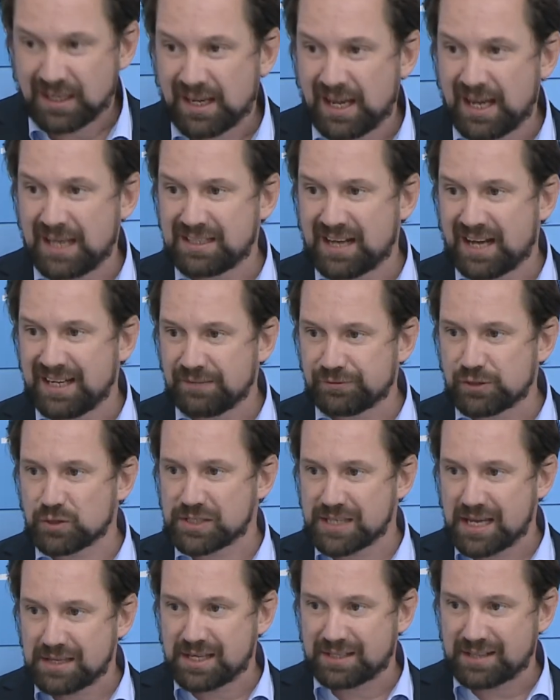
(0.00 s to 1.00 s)
and I have to
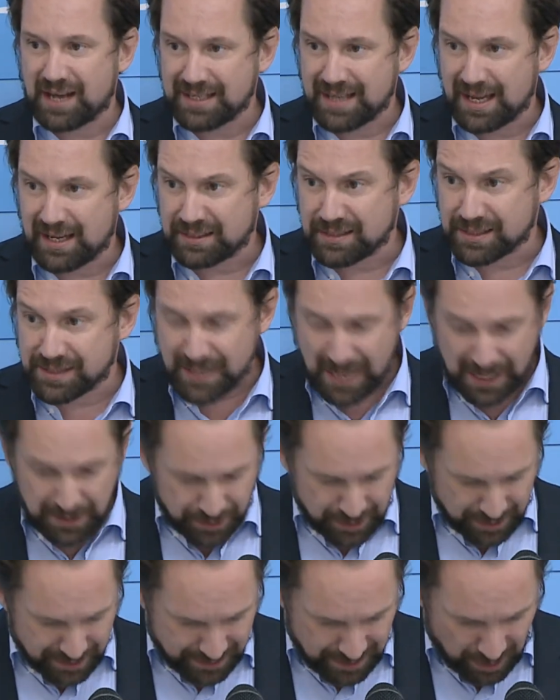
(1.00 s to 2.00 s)
say that I
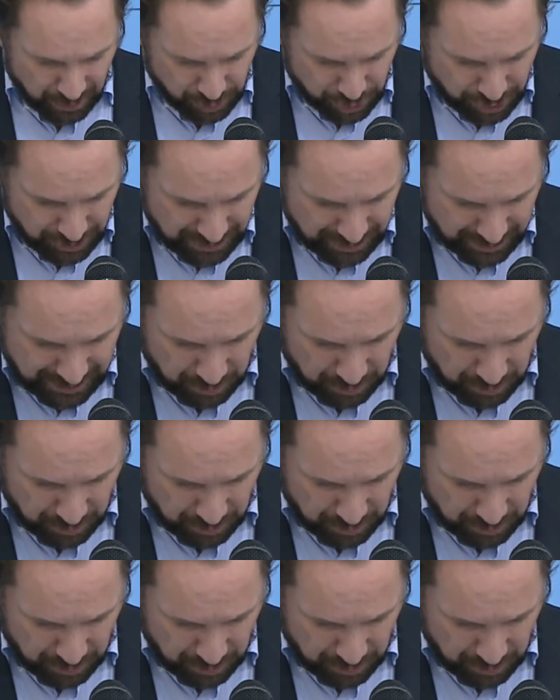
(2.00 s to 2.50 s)
understand this notion.